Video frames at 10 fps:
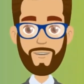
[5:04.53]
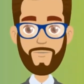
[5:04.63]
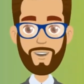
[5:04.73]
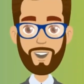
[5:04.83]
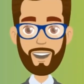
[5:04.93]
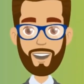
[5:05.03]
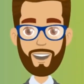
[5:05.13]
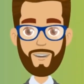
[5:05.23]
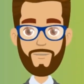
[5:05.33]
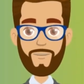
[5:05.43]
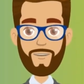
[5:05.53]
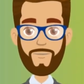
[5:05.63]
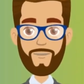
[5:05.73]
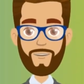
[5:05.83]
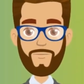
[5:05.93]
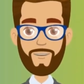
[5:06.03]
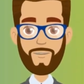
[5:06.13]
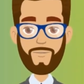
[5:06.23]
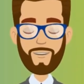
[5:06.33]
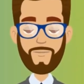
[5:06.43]
or very simply FiNAC's
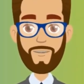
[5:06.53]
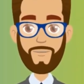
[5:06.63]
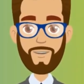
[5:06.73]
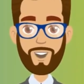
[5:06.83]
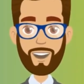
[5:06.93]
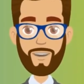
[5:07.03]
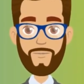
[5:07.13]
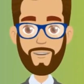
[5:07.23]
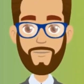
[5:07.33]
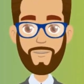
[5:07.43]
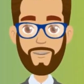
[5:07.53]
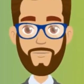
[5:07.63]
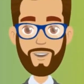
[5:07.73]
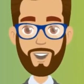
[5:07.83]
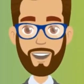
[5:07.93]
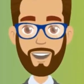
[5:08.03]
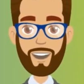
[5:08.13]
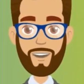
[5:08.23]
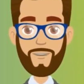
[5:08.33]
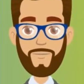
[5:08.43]
perpetual inventory counting
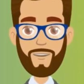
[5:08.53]
system.